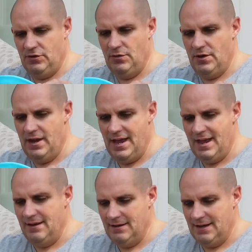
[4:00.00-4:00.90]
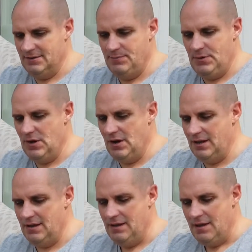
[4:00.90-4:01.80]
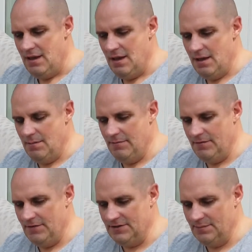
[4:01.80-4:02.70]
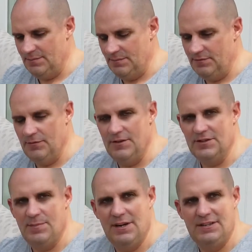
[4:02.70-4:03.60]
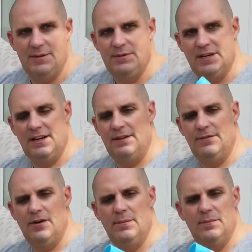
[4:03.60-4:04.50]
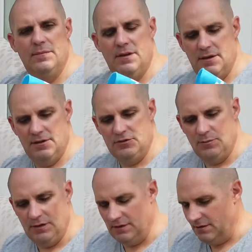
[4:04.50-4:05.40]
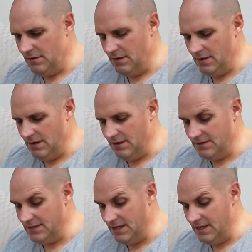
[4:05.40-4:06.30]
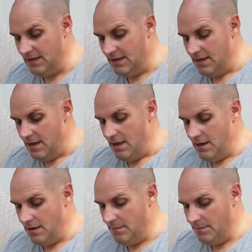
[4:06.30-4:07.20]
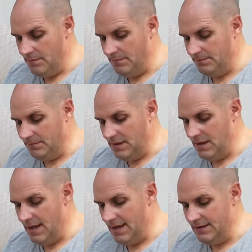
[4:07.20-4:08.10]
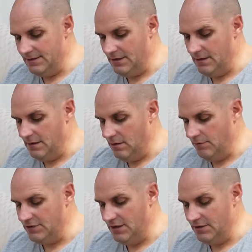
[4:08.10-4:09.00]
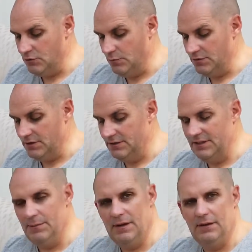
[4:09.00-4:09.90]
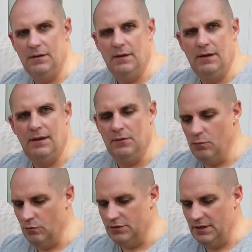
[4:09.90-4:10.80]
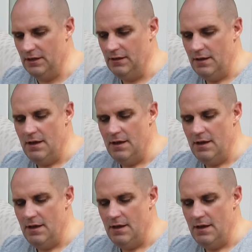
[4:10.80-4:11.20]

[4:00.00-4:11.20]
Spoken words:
I've got no hair. It's purely for visibility, particularly if I'm swimming in the sea, and obviously other swimmers can see me in the water